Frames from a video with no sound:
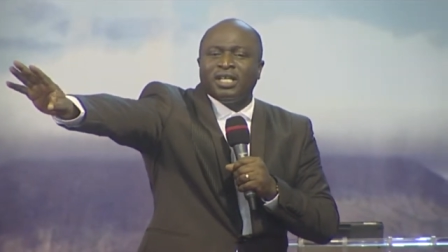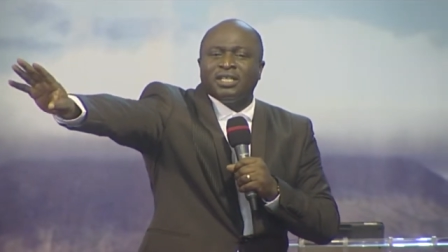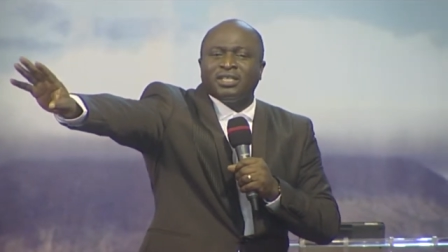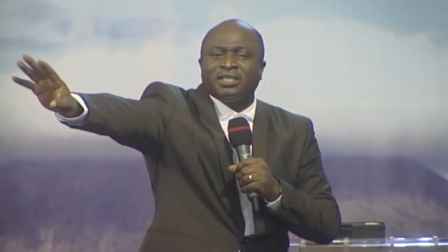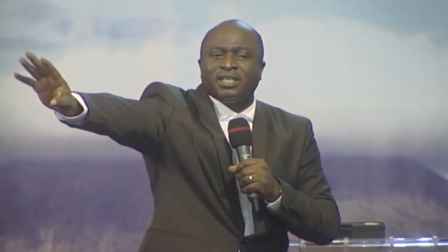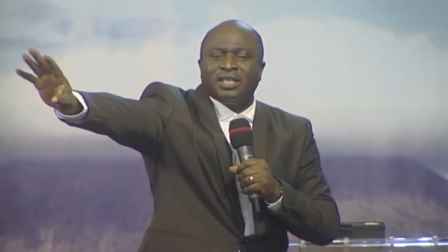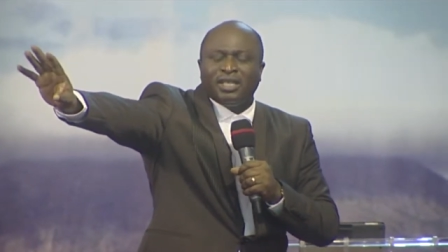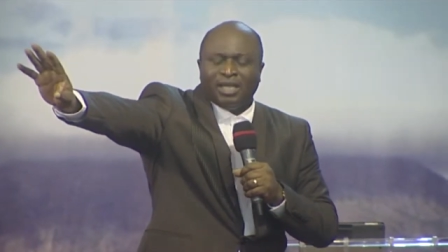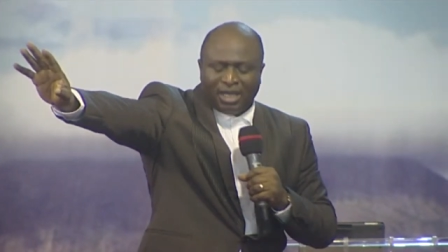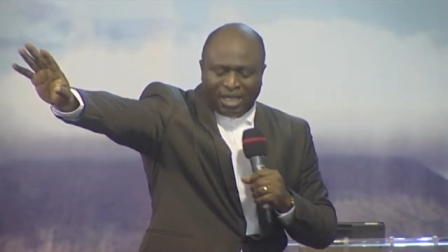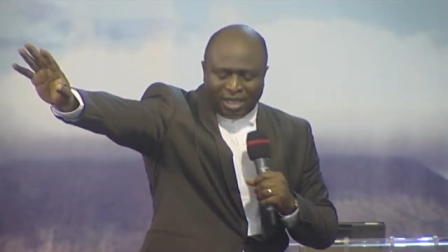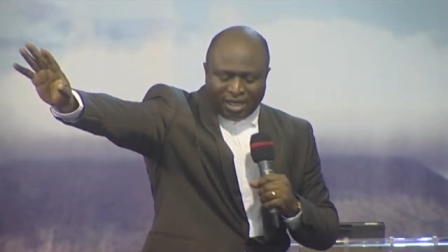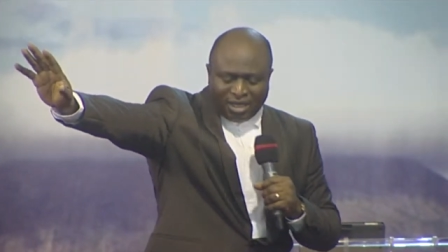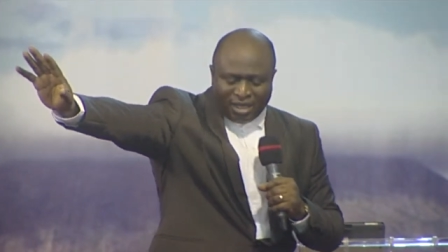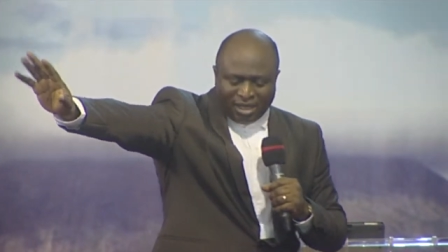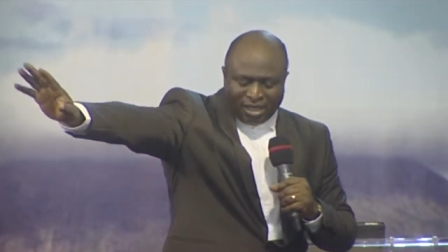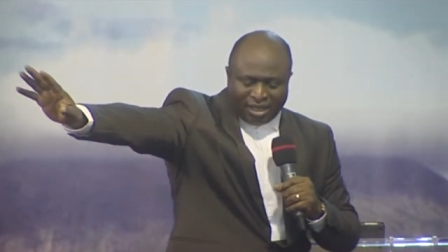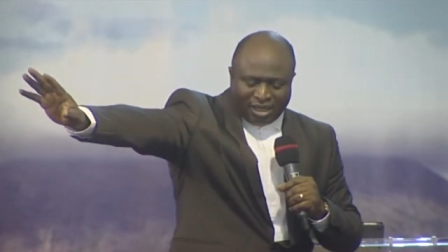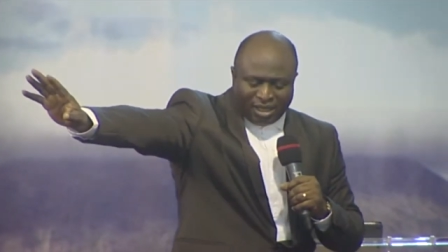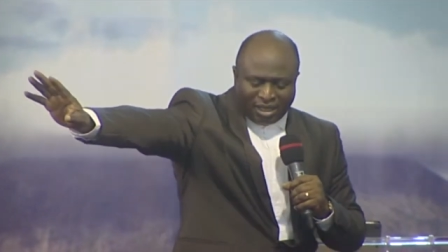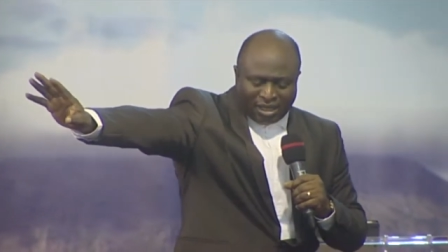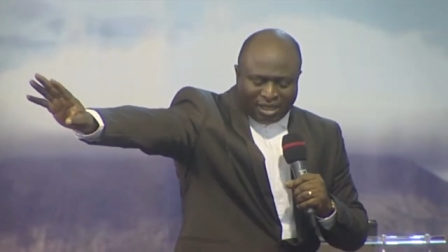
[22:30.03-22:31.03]
say,
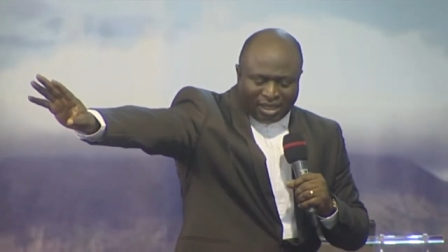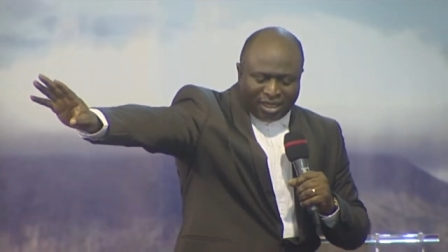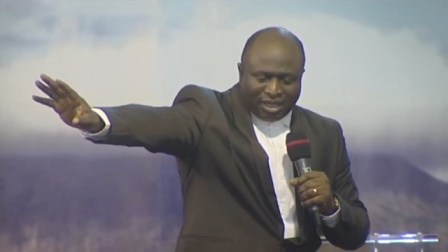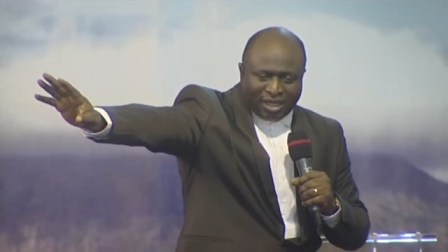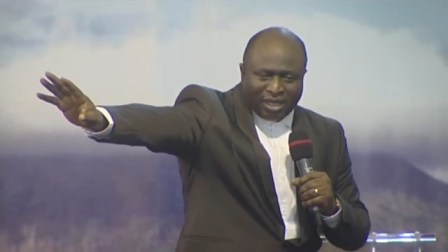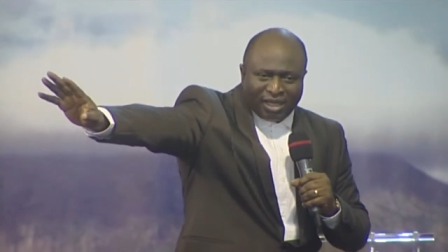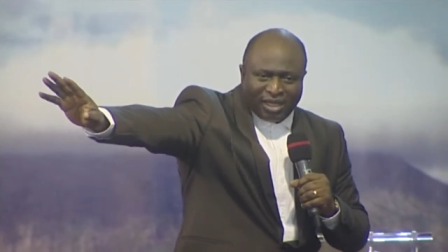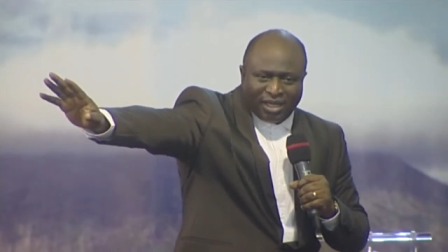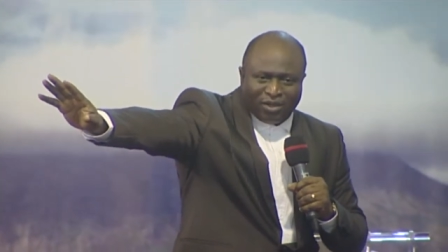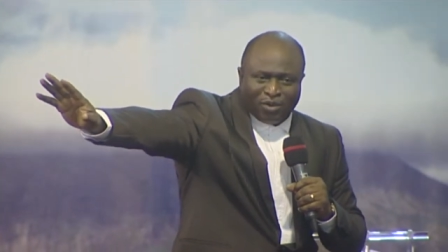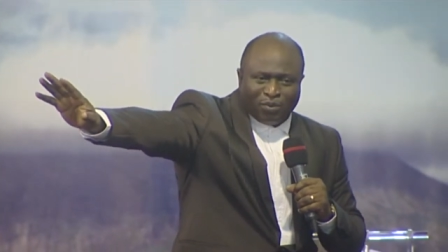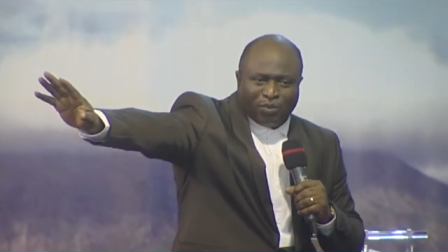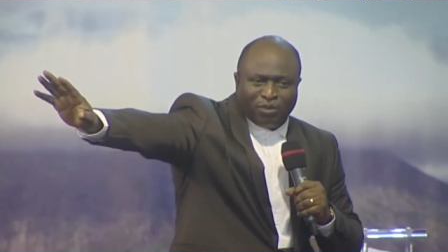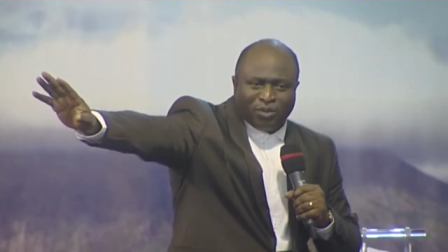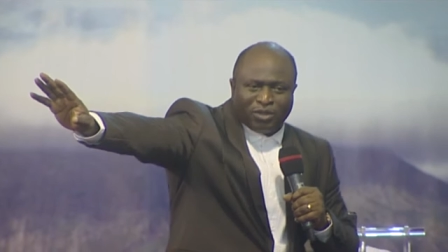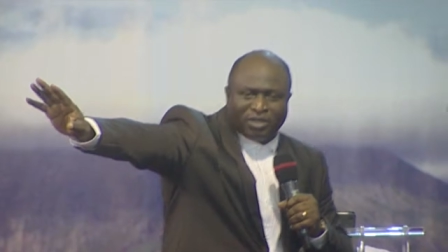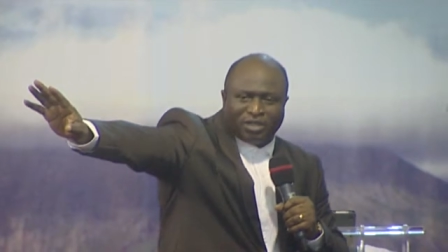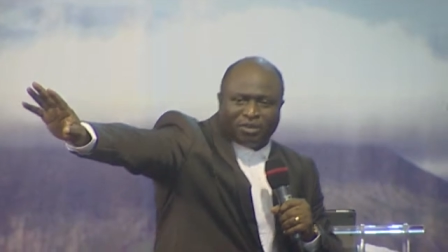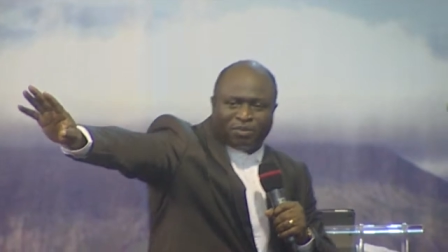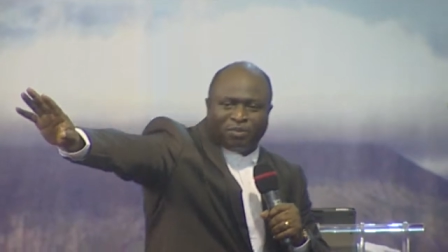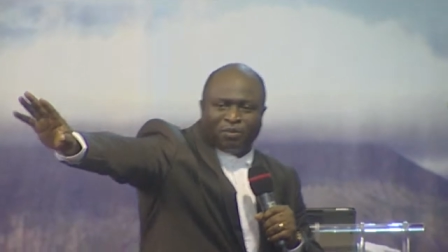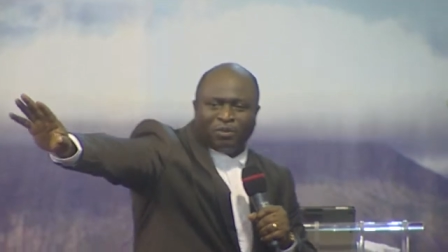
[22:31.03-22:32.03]
you put
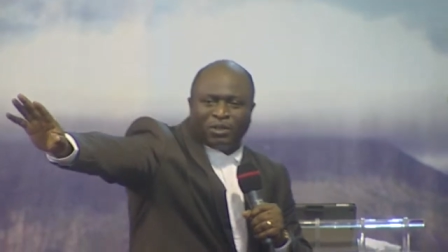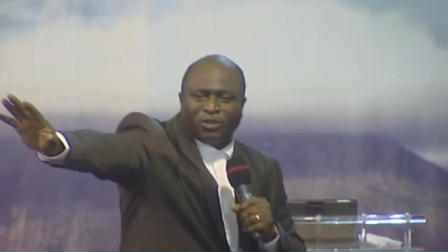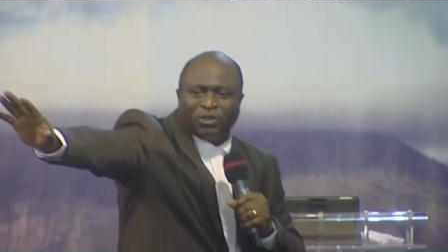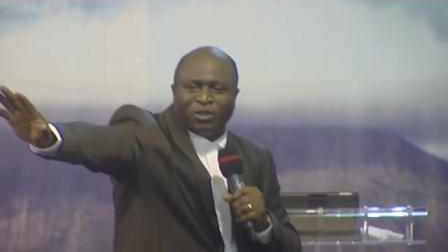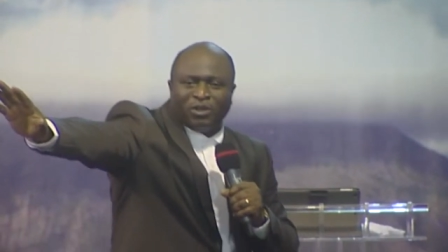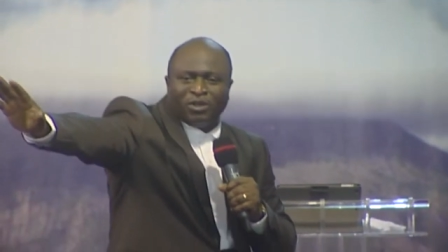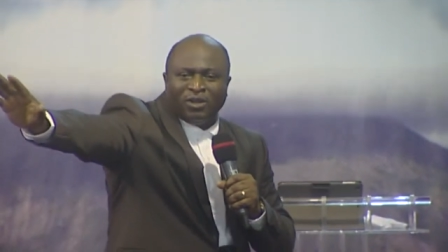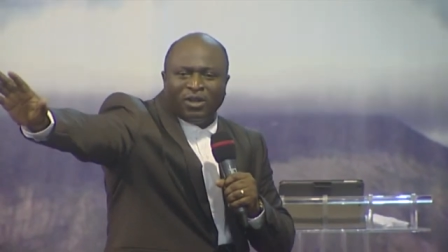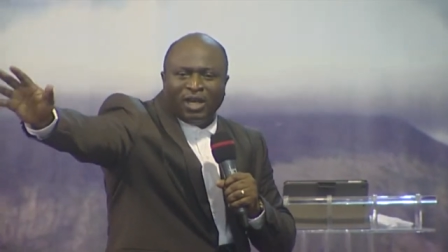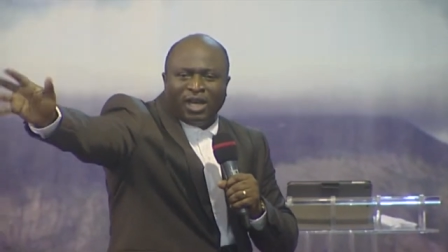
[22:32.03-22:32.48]
this picture,